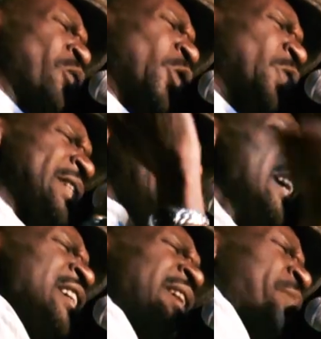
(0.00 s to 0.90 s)
moves,
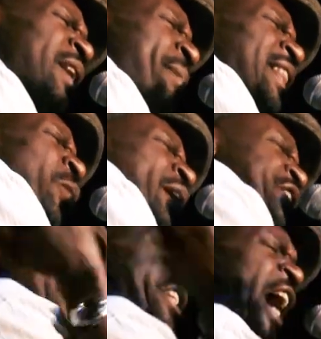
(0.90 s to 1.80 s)
there's something about the way
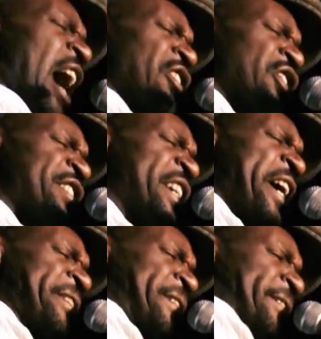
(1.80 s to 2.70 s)
she conjures the
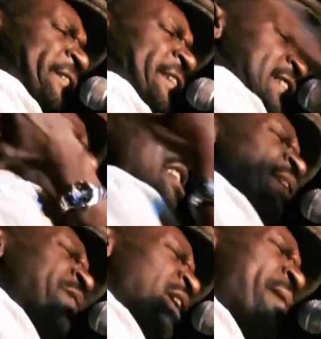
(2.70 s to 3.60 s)
ancestors. There's
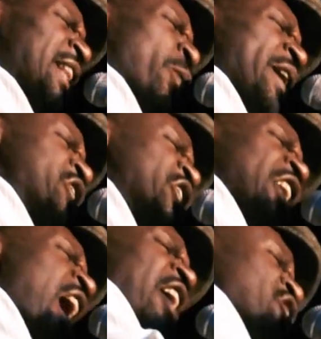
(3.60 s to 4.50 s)
something about the way she
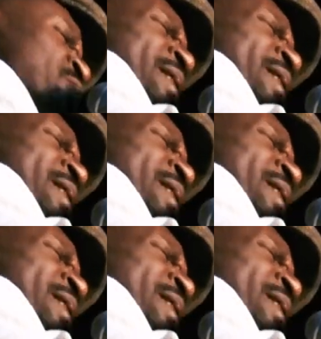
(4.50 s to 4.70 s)
conjures